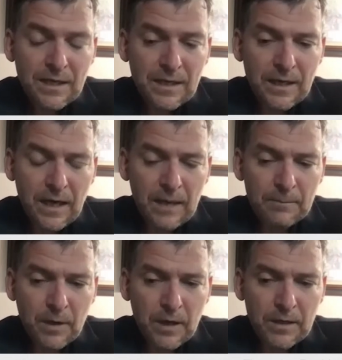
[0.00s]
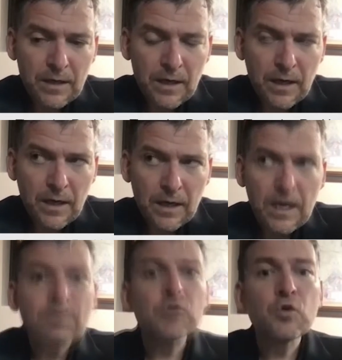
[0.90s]
a
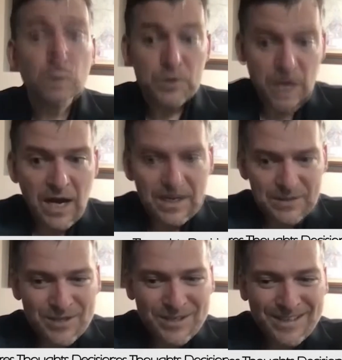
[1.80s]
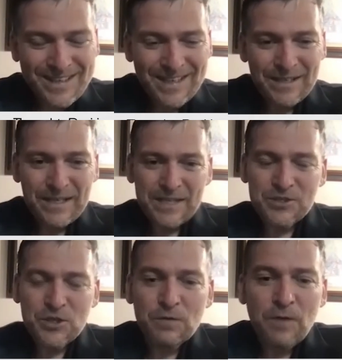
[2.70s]
governor who resigned can
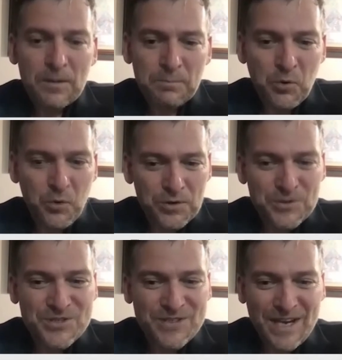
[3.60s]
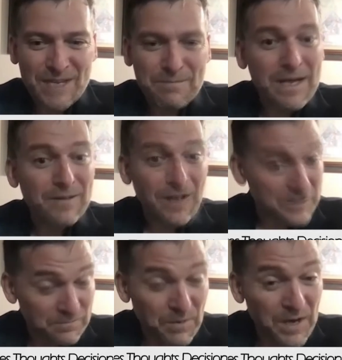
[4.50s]
serve on boards and make
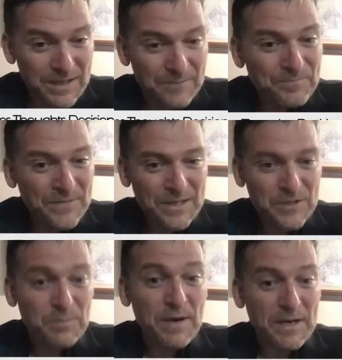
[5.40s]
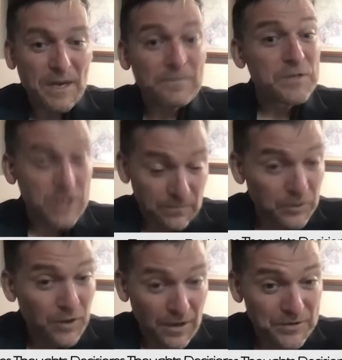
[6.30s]
lots of money to pay off the civil
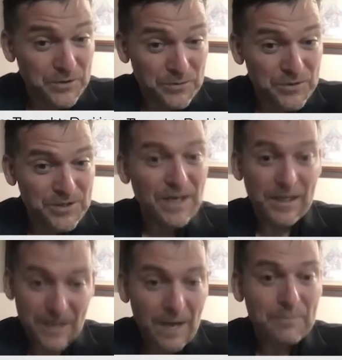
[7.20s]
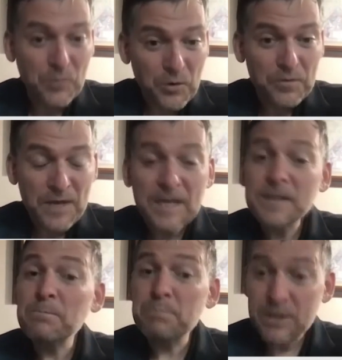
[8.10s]
lawsuits a lot more than an
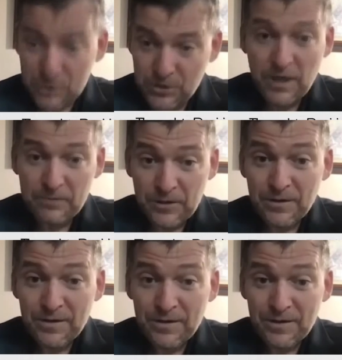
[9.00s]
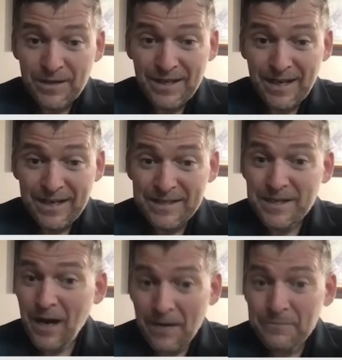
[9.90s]
impeached governor. And
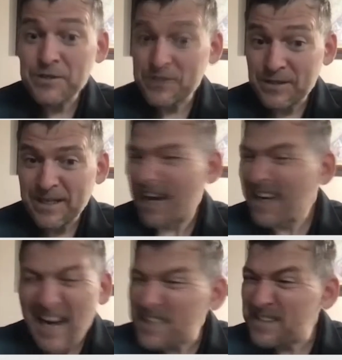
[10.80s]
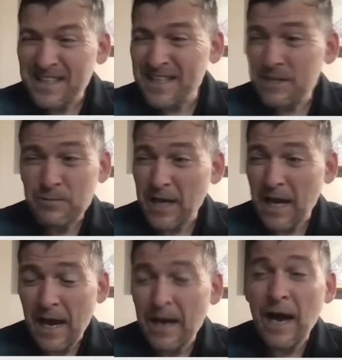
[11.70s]
he obviously, and I didn't think he would
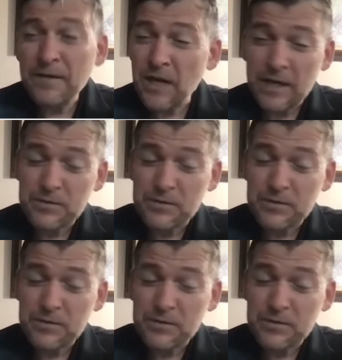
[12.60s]
have, I thought he was